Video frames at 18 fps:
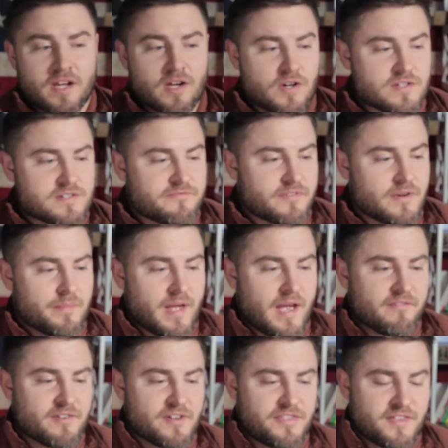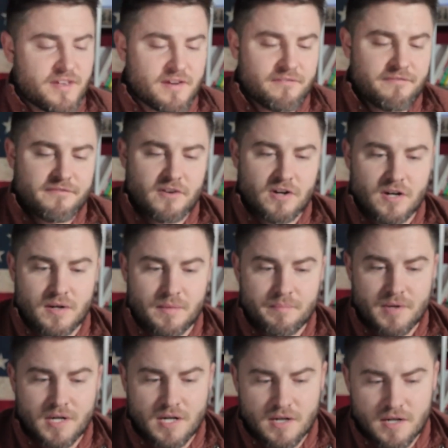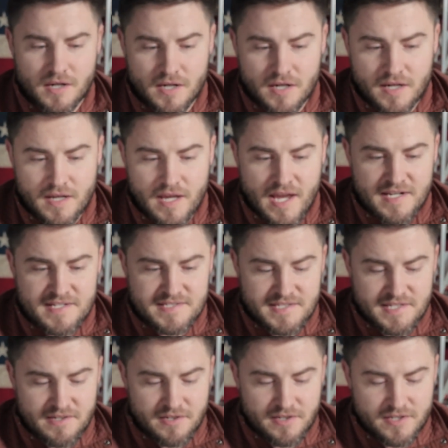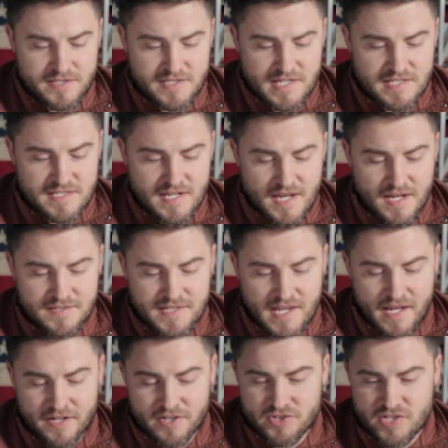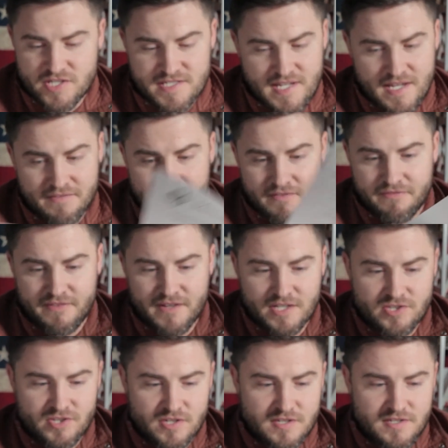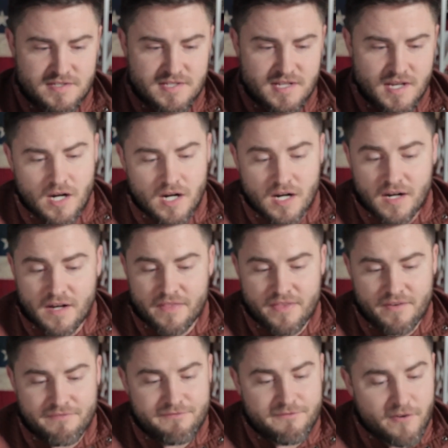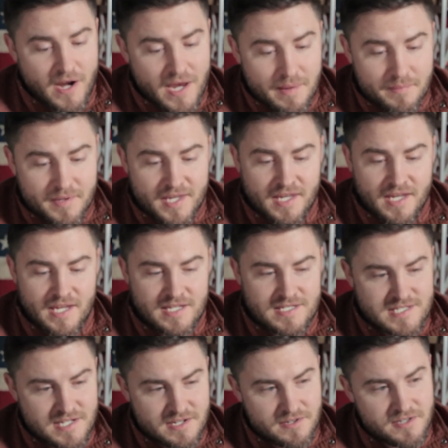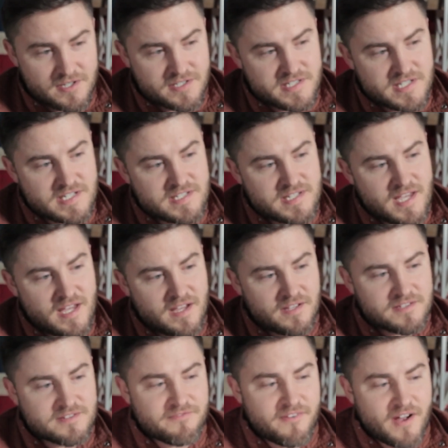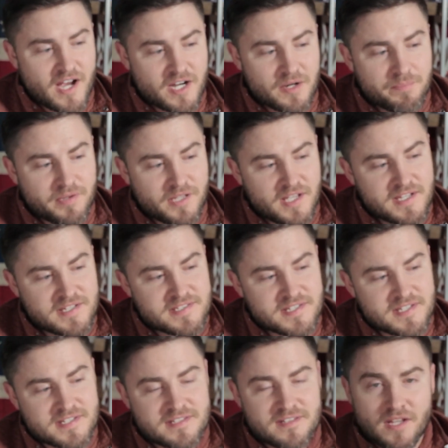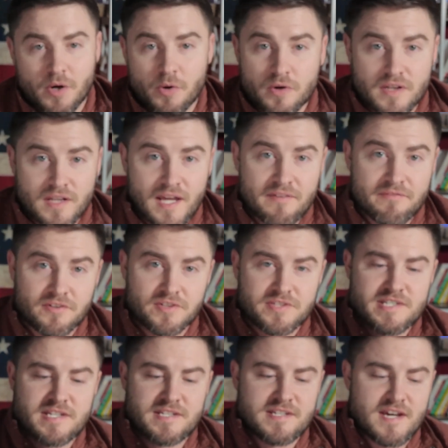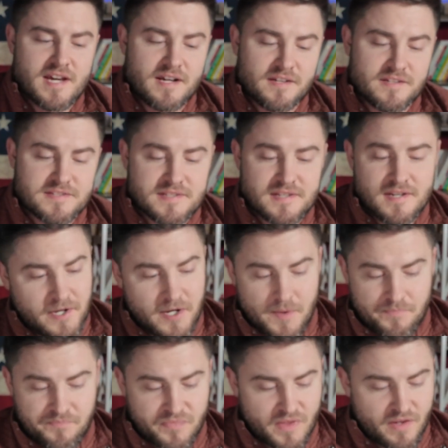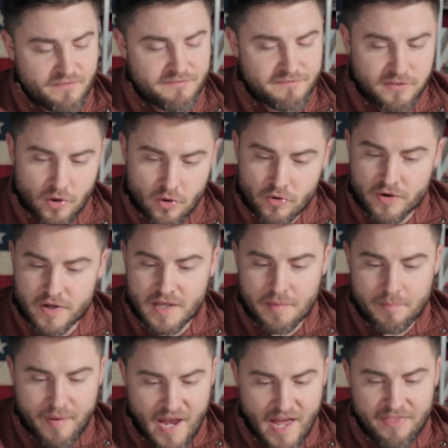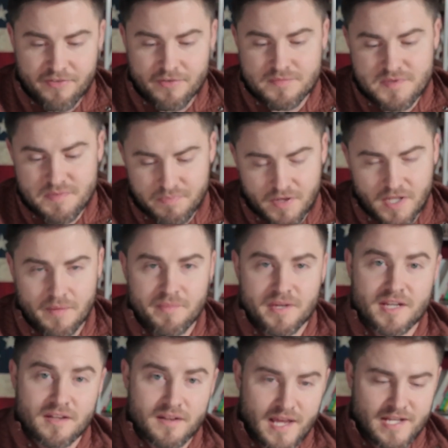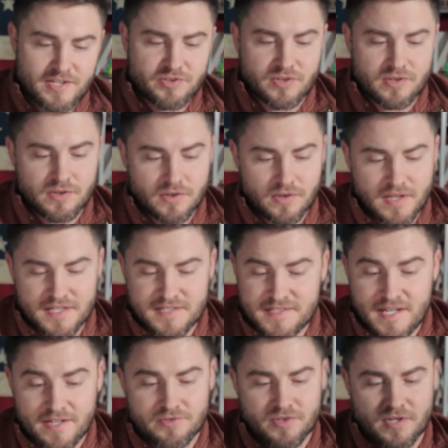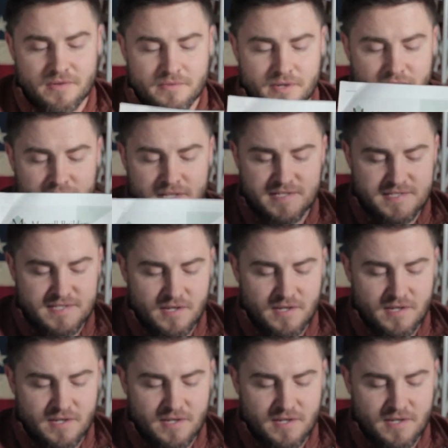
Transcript: it goes from everything from exterior details, energy saving features, the framing, interior details, fireplaces, lower level details, flooring, bathrooms, plumbing, electrical, etc. Right?